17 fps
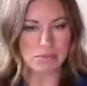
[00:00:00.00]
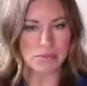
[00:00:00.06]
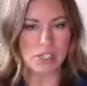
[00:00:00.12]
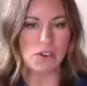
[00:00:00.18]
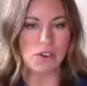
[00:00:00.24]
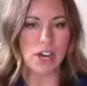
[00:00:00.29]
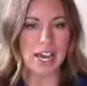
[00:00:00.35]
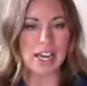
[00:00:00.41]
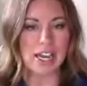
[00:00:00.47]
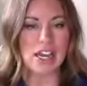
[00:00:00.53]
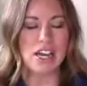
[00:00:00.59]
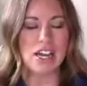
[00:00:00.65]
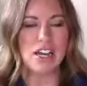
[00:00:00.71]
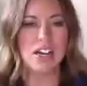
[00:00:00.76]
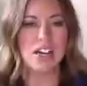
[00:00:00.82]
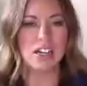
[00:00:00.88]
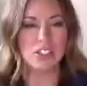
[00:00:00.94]
Okay,
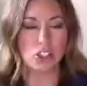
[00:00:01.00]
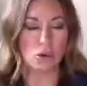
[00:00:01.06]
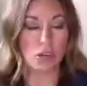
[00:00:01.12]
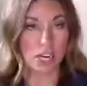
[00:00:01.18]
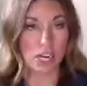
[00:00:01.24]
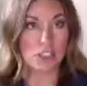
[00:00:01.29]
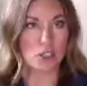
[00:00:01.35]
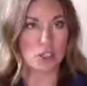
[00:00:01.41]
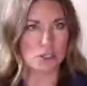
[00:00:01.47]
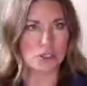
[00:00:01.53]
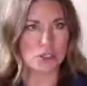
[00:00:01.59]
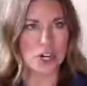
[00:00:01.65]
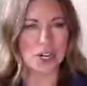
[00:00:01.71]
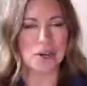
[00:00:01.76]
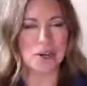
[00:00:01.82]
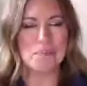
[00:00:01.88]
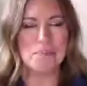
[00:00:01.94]
a tow
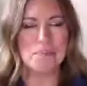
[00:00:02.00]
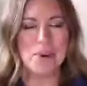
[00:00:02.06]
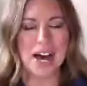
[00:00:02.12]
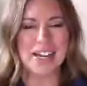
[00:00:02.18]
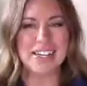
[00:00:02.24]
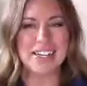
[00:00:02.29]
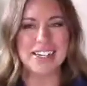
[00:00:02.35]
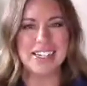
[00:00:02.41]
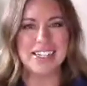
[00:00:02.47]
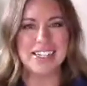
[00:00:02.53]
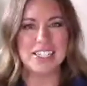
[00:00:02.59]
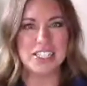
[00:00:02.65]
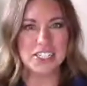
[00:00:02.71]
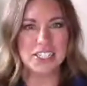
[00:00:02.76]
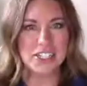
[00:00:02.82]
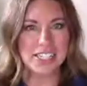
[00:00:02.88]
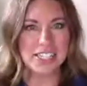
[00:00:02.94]
truck. But
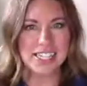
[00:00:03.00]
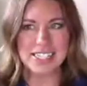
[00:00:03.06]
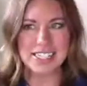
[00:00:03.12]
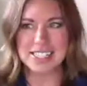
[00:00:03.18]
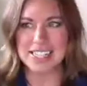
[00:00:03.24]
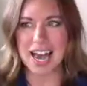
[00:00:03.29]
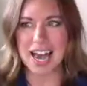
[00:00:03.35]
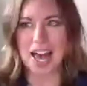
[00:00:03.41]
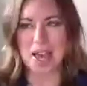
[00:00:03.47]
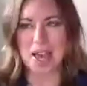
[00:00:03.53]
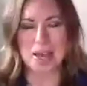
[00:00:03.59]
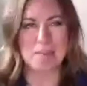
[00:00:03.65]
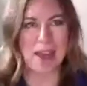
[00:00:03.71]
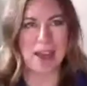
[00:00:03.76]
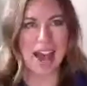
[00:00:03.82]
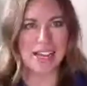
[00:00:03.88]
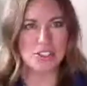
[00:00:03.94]
during this
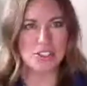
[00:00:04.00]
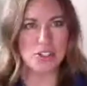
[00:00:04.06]
time, as you